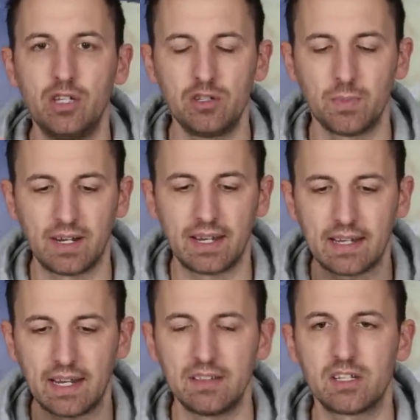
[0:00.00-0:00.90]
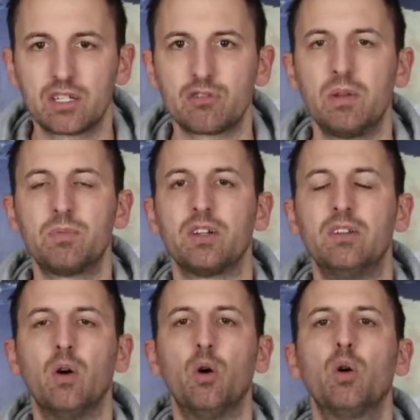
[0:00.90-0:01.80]
use my link in the
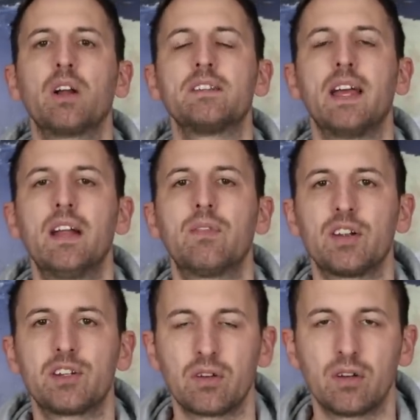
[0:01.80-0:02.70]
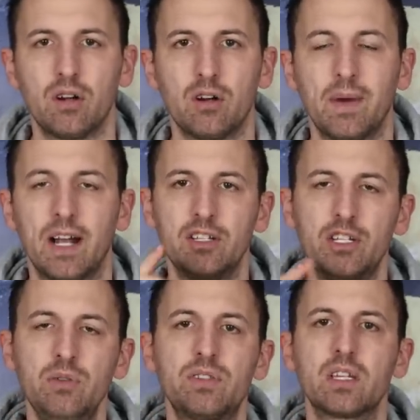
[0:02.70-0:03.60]
description or go to hellofresh.com and
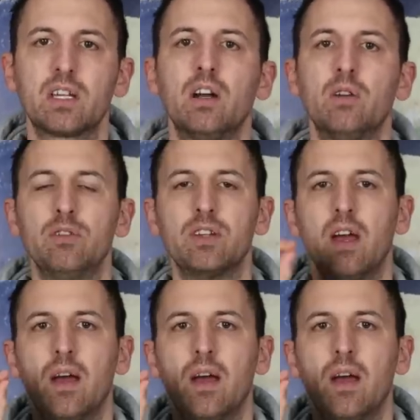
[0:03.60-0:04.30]
use the code